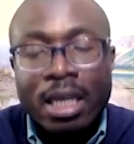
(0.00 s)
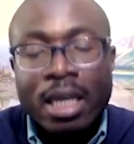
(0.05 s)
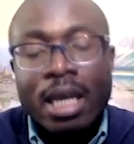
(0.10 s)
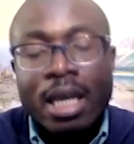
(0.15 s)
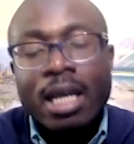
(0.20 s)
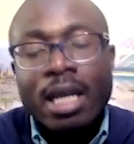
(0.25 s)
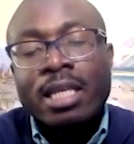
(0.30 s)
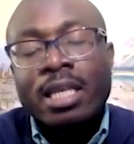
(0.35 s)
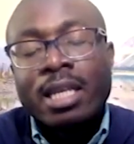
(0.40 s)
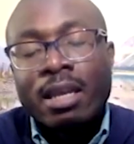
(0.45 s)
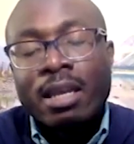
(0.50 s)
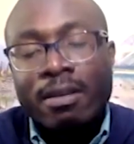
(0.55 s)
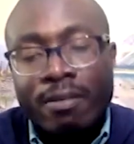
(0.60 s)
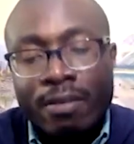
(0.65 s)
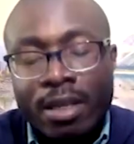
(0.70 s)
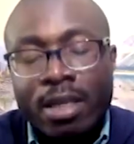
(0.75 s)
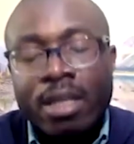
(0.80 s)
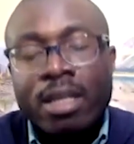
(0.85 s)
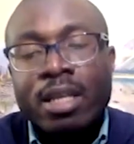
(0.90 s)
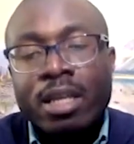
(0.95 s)
and
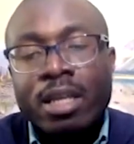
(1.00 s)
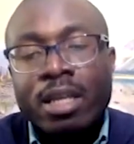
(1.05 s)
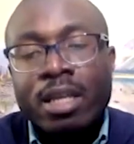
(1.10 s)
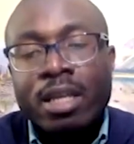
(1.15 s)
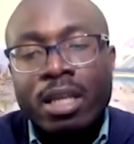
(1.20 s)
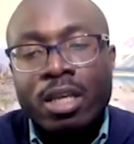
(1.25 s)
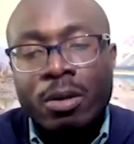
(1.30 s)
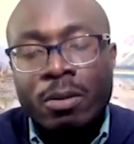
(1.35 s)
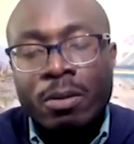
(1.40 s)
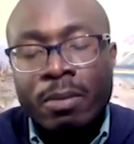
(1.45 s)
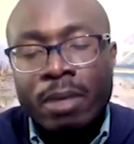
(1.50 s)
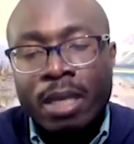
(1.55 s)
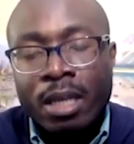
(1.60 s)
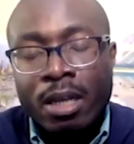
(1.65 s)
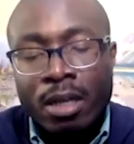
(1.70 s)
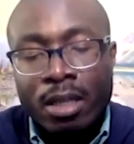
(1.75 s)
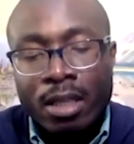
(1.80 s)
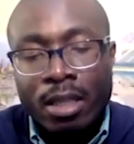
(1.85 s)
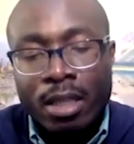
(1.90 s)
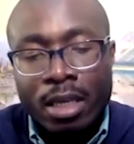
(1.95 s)
definitely, you know, I mean,
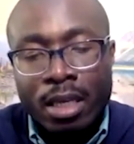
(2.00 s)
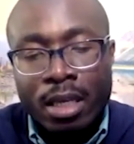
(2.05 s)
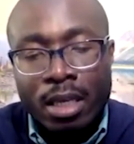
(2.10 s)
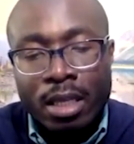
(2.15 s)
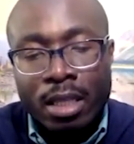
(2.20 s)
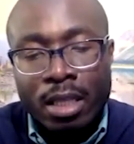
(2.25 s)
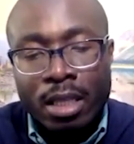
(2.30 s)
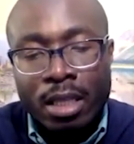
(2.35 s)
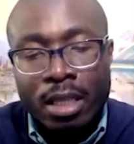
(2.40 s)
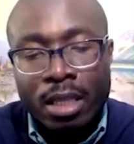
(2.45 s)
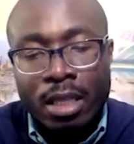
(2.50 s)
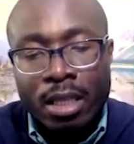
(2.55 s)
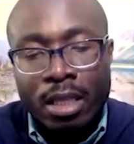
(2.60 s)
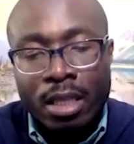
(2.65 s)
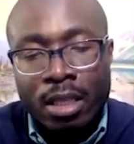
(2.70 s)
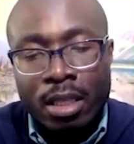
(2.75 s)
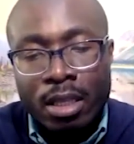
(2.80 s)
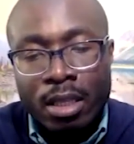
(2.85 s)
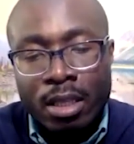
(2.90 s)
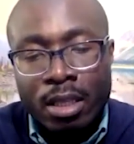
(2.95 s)
on the
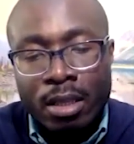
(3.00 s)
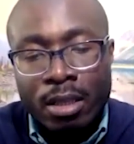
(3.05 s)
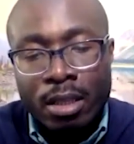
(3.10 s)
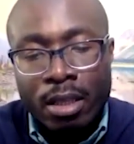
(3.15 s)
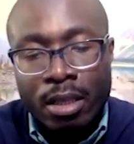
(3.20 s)
the, the, the,